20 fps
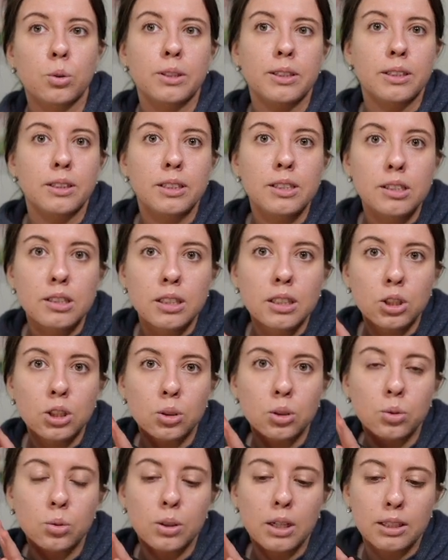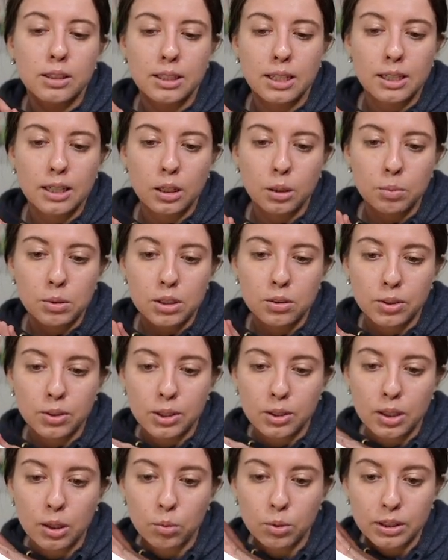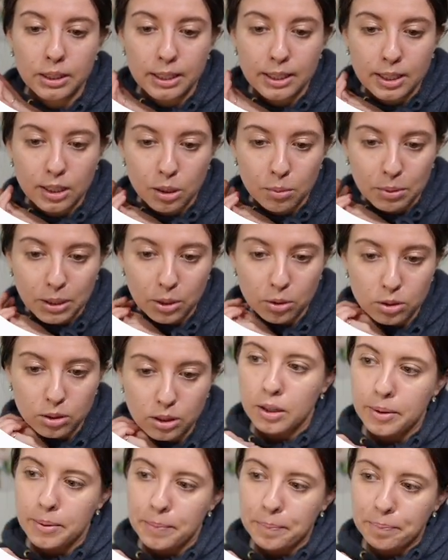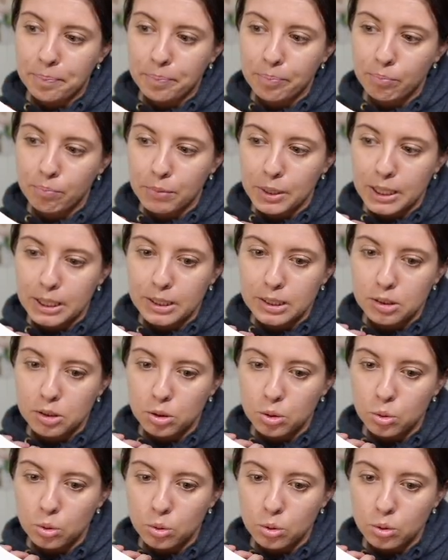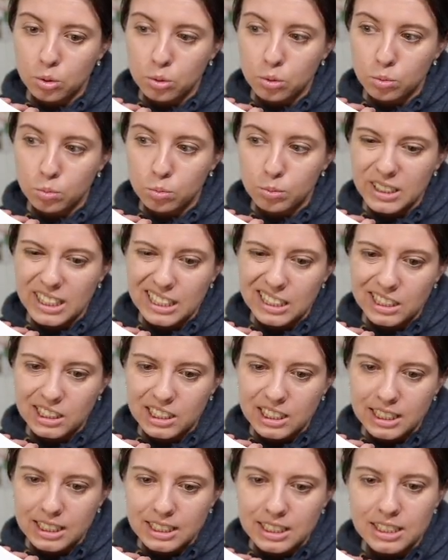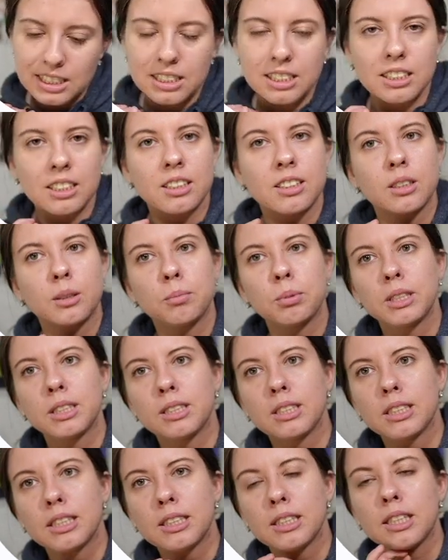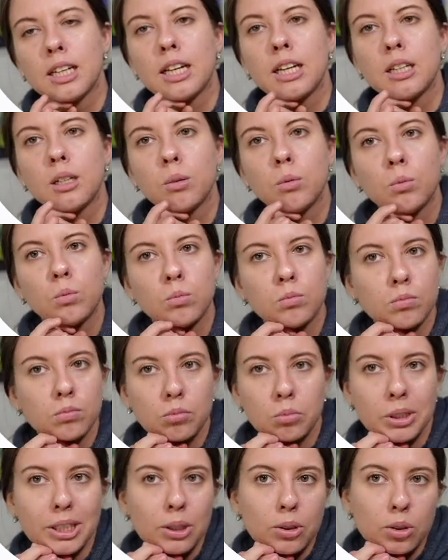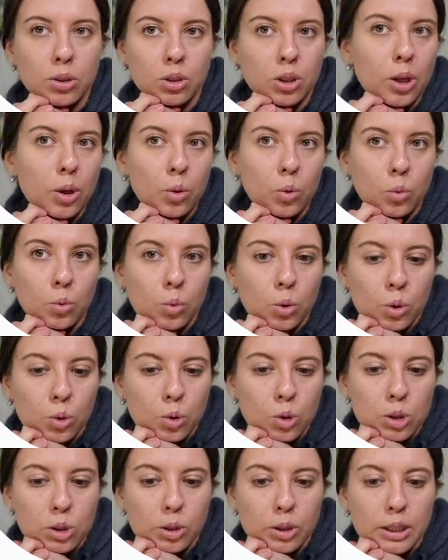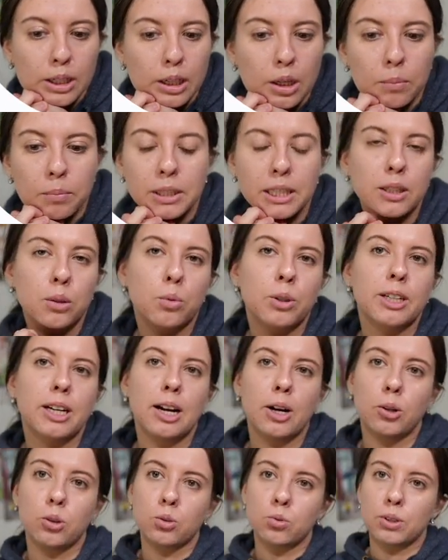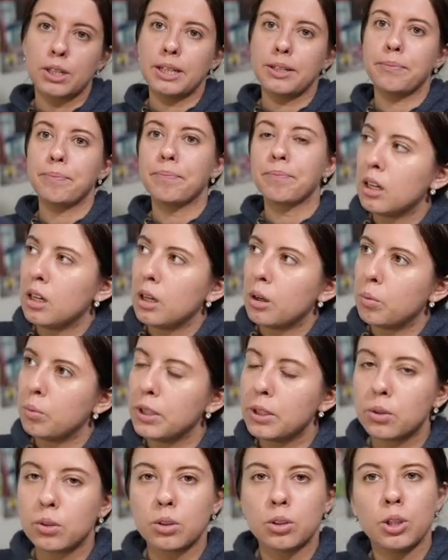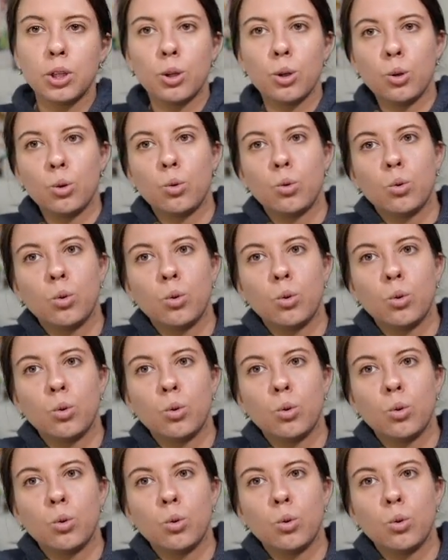they listening to, and that helps us figure out what they care about. Because Google kind of lies a little bit in that we don't know who's looking up data warehouse, right? We don't know